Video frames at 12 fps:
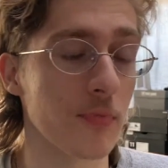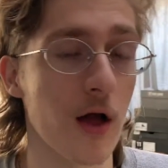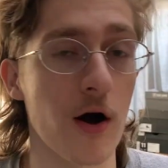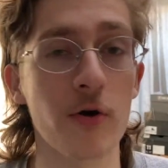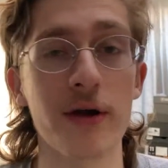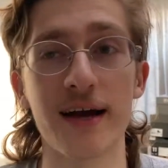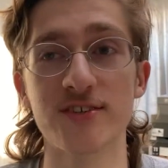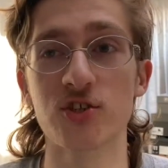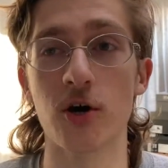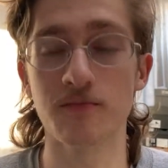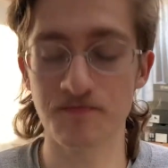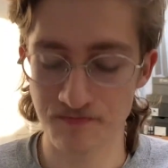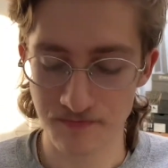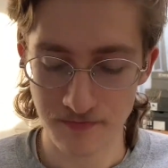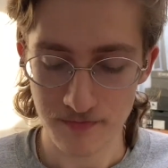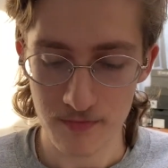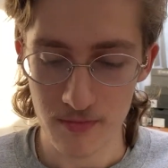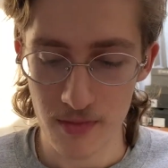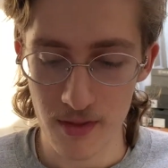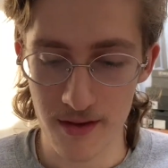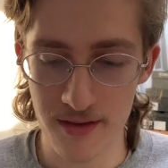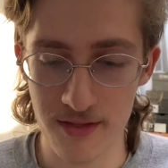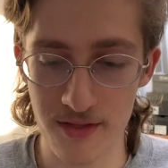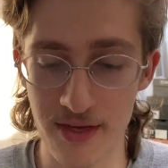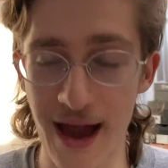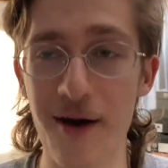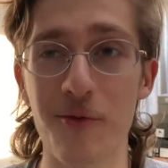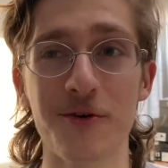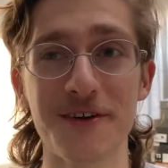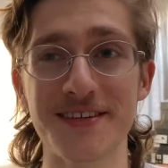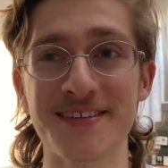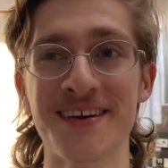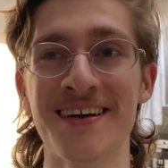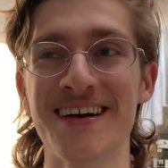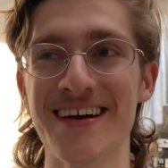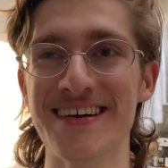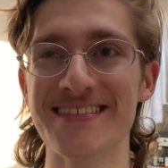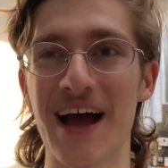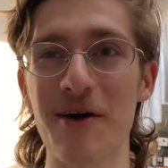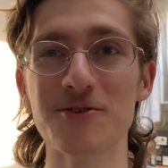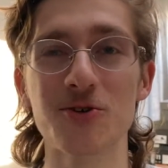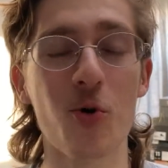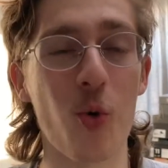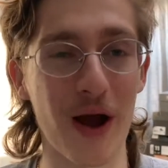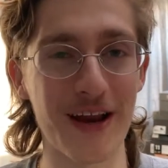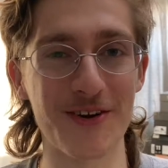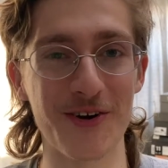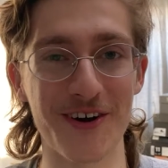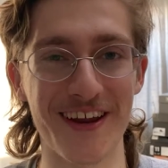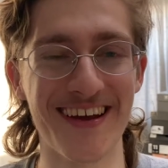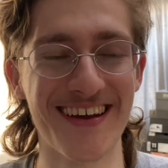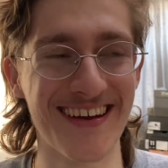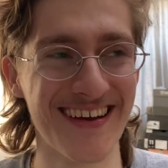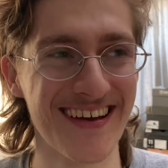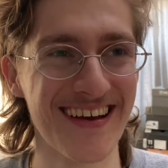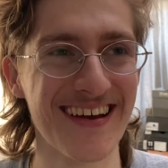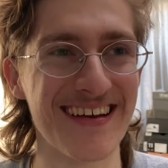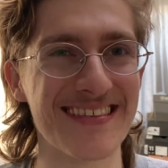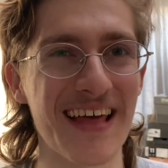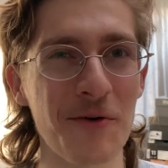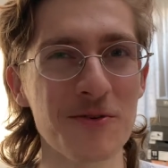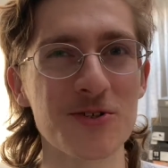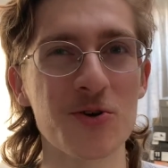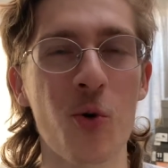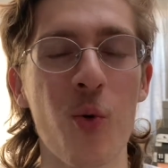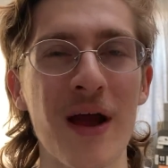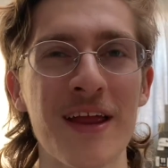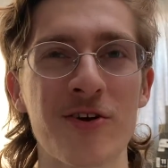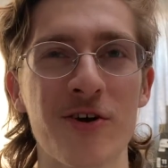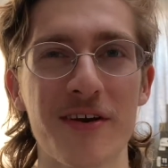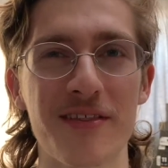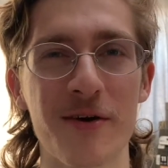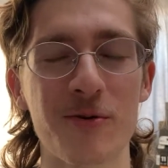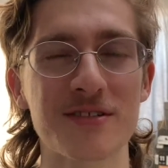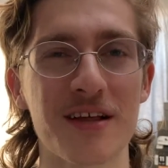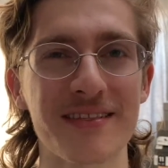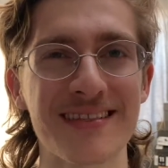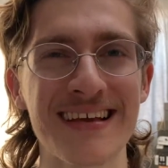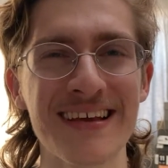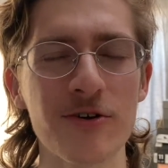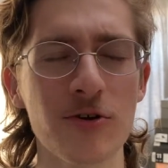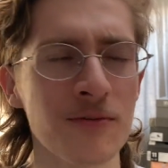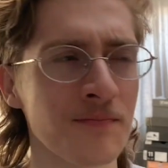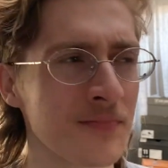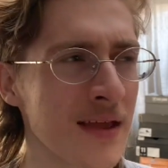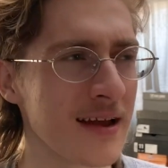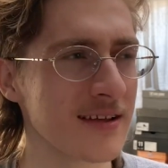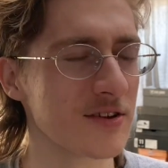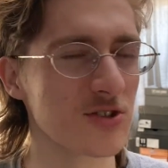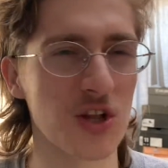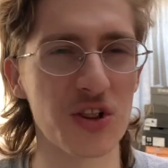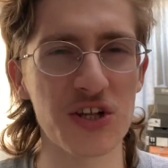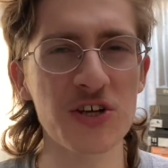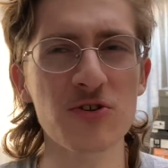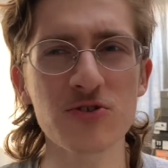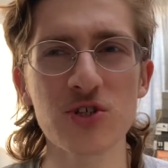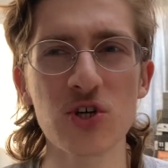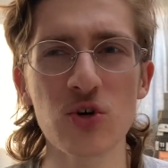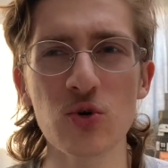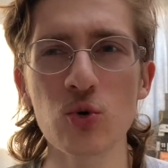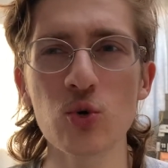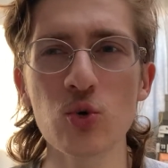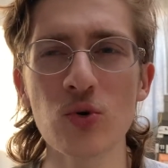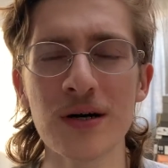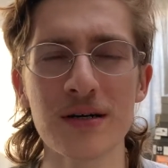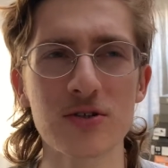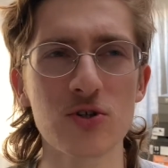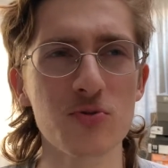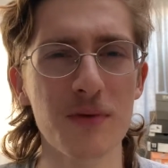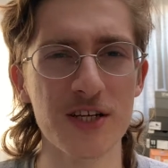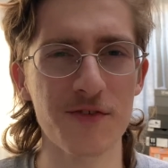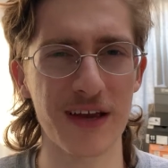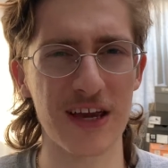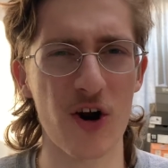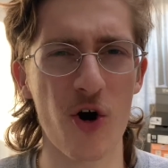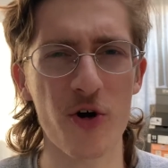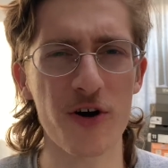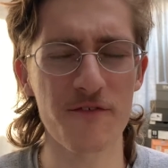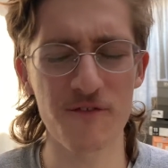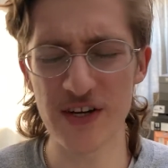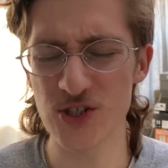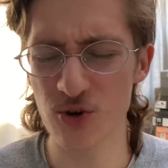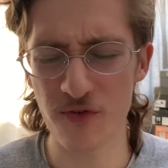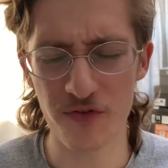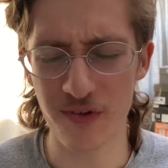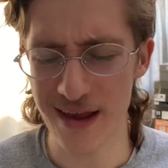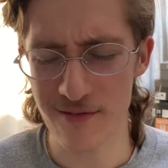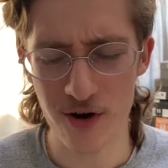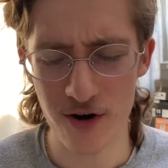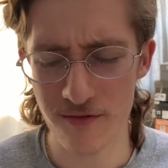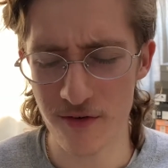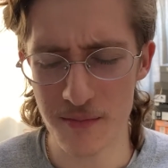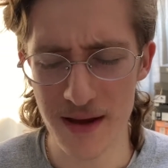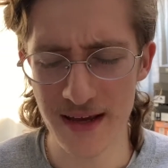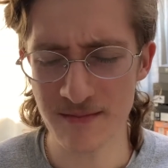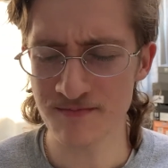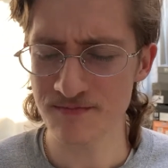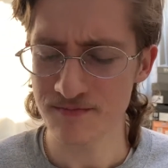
Okay, so that was quite good. That was quite good. There was a little too much of like an artificial flavor for me